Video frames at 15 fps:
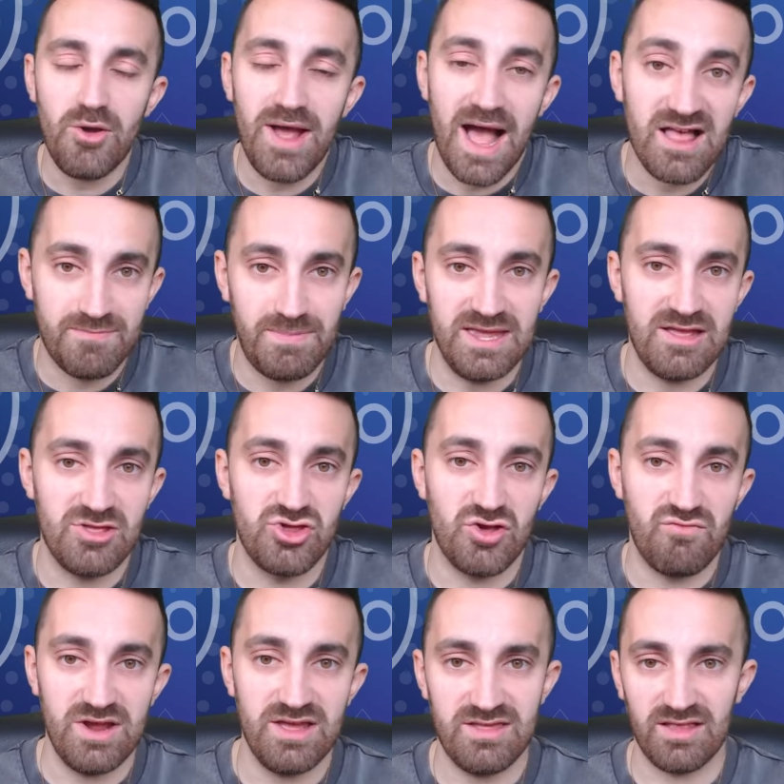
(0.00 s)
has been
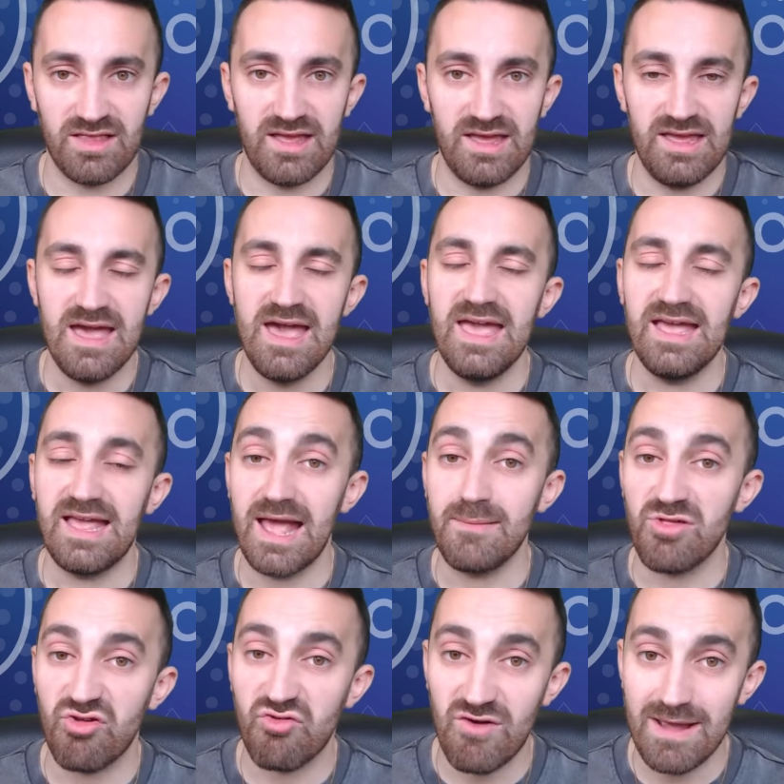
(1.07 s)
injured recently, he came
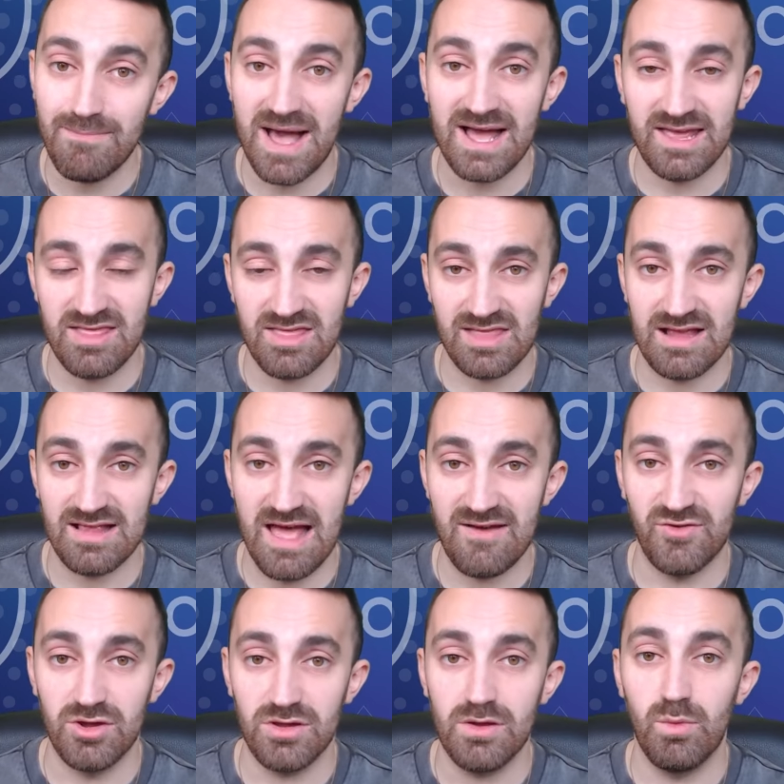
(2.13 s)
straight back into the
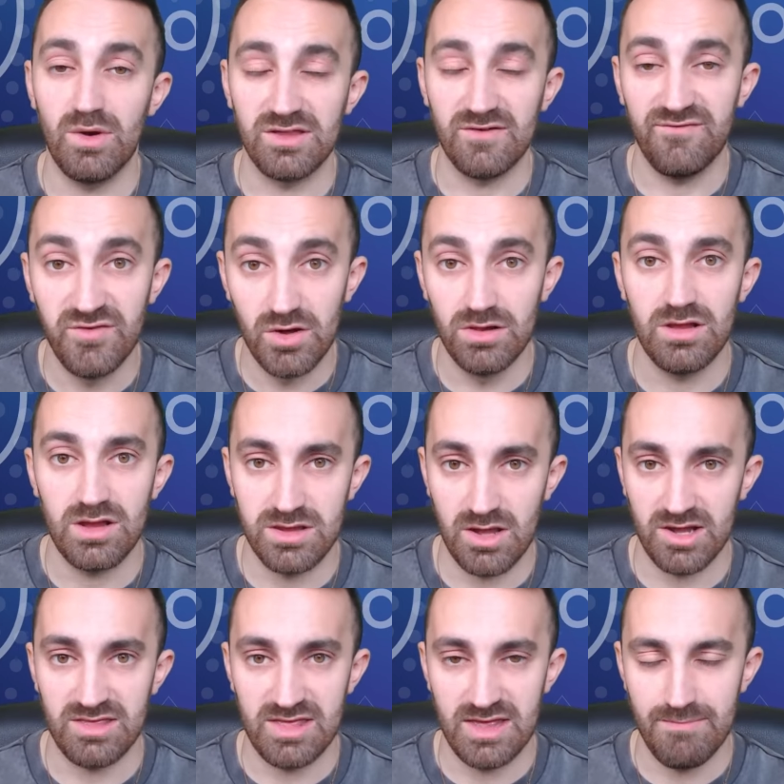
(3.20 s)
11 with a full
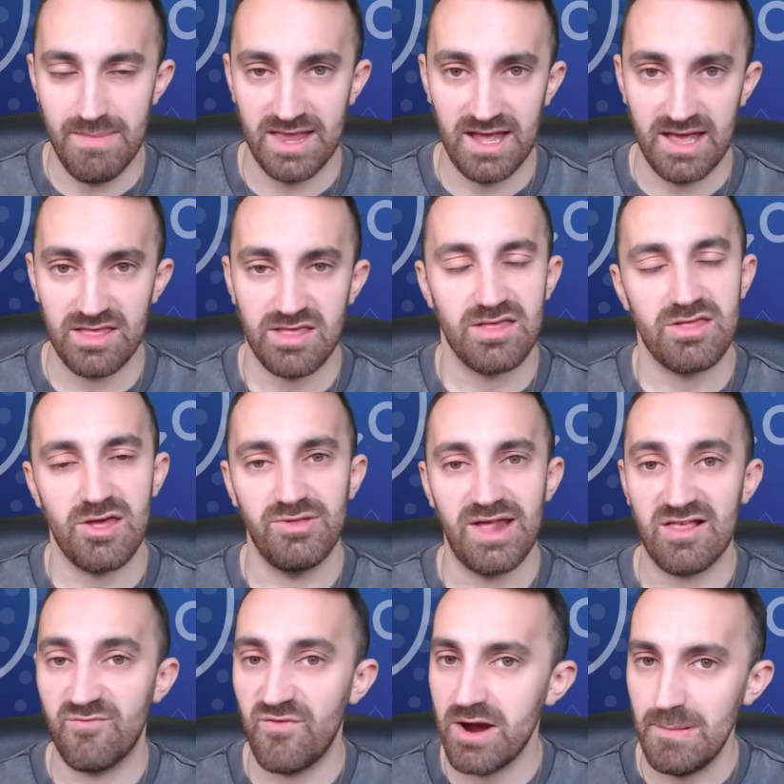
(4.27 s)
90 minutes. So
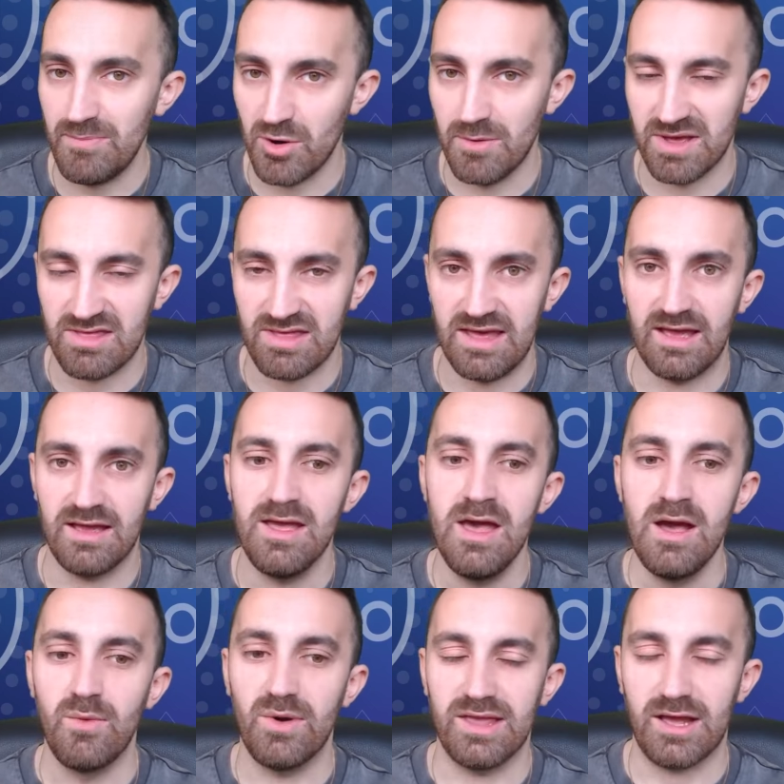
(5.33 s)
that's very promising
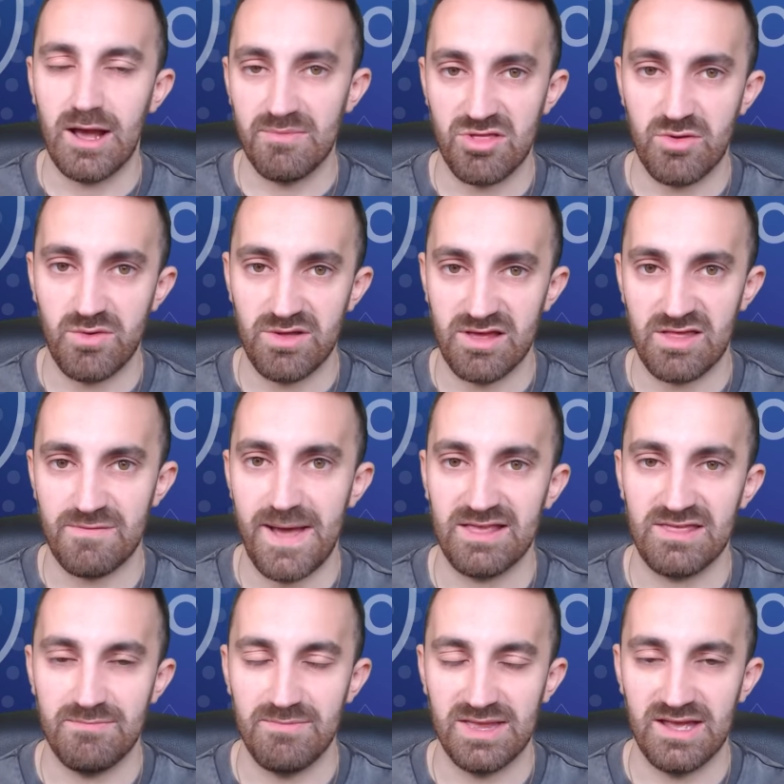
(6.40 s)
when it comes to his
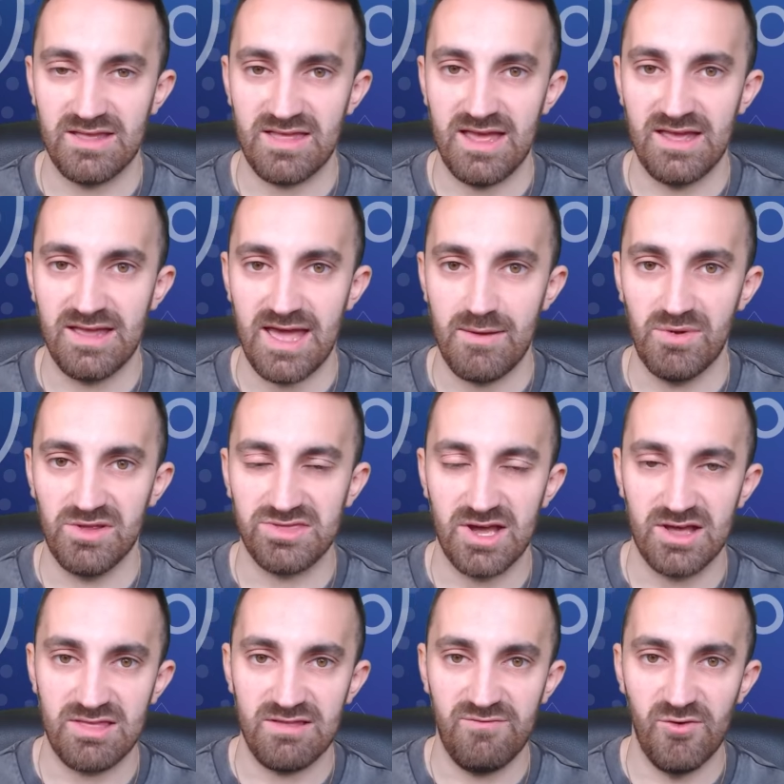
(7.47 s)
expected minutes in game week
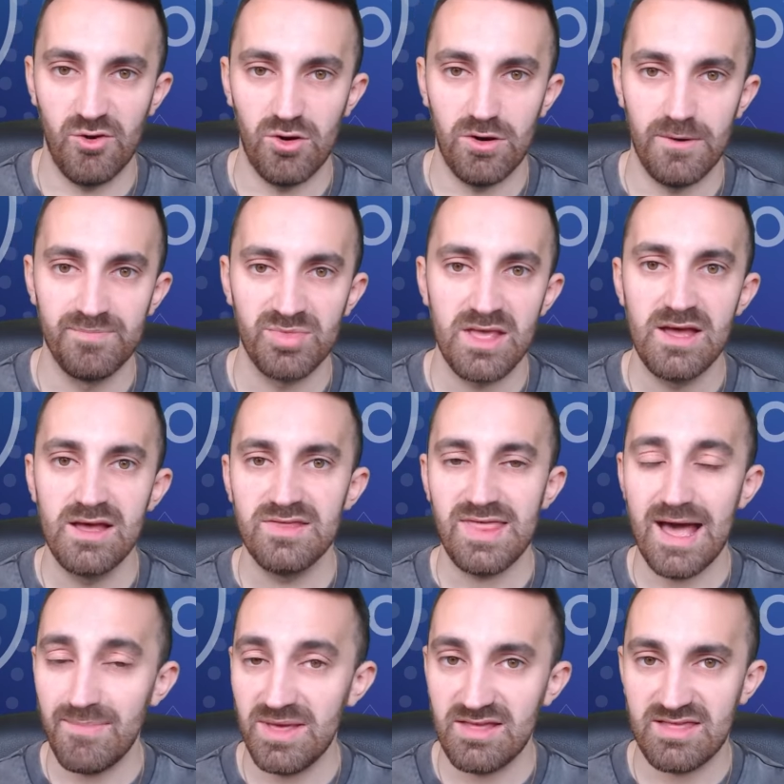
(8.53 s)
34.
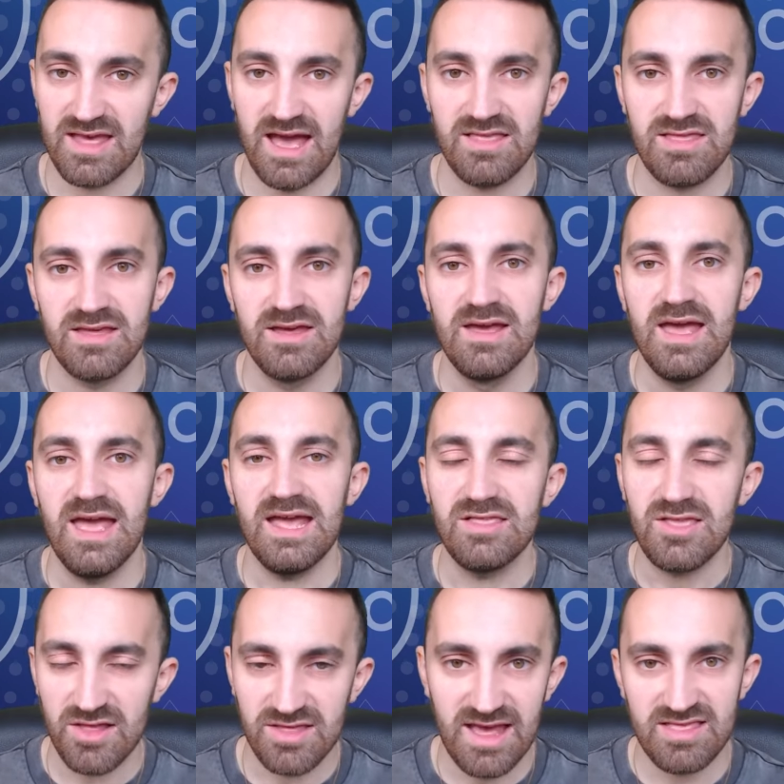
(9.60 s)
That being said, he
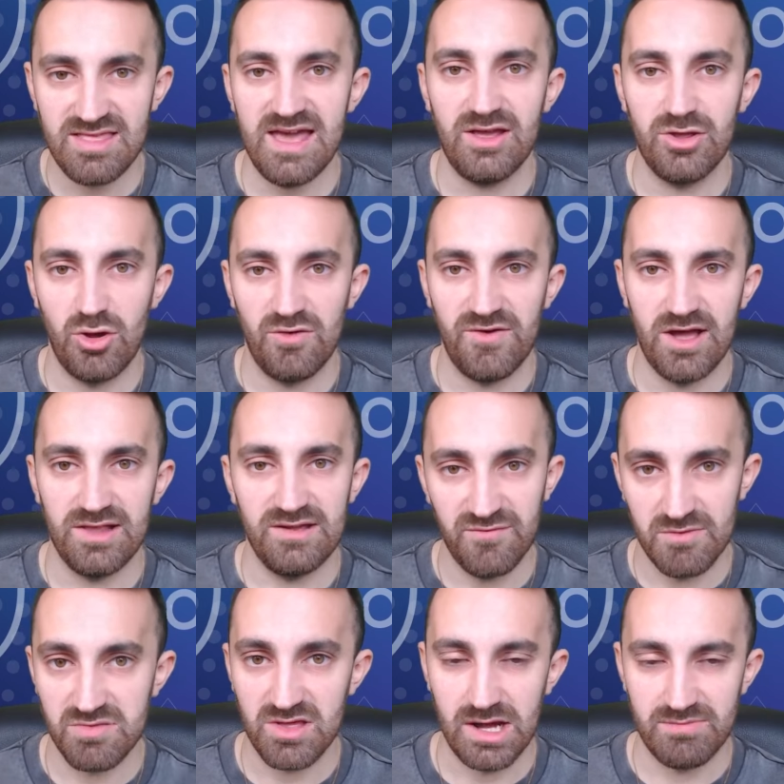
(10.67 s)
does get taken off early
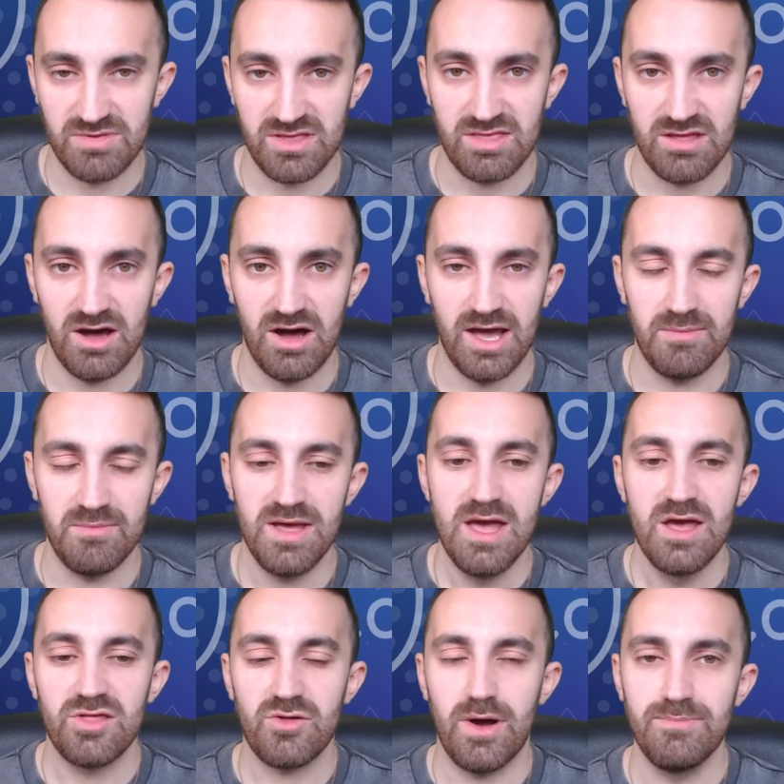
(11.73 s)
from time to time,
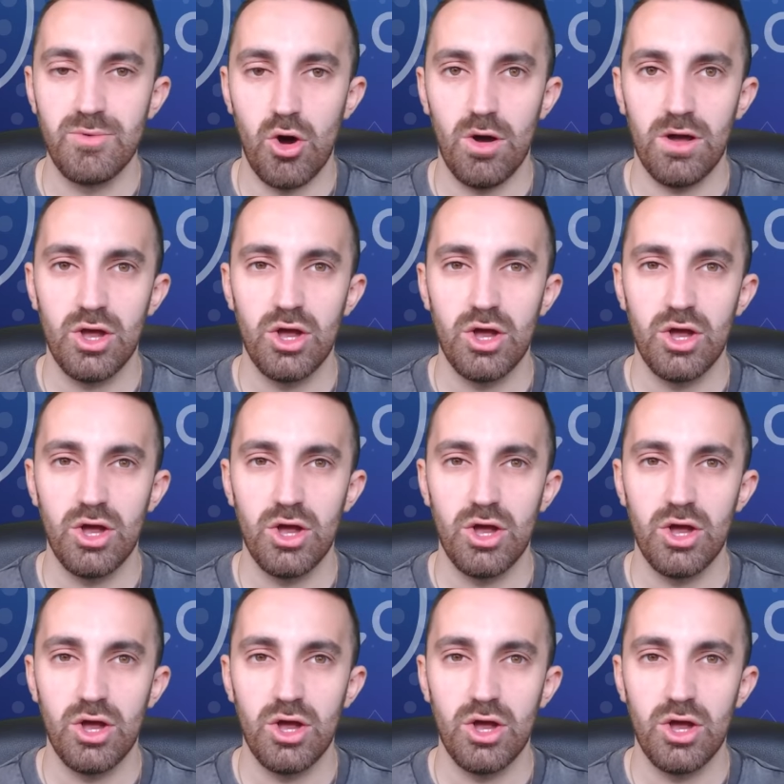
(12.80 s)
so I'm not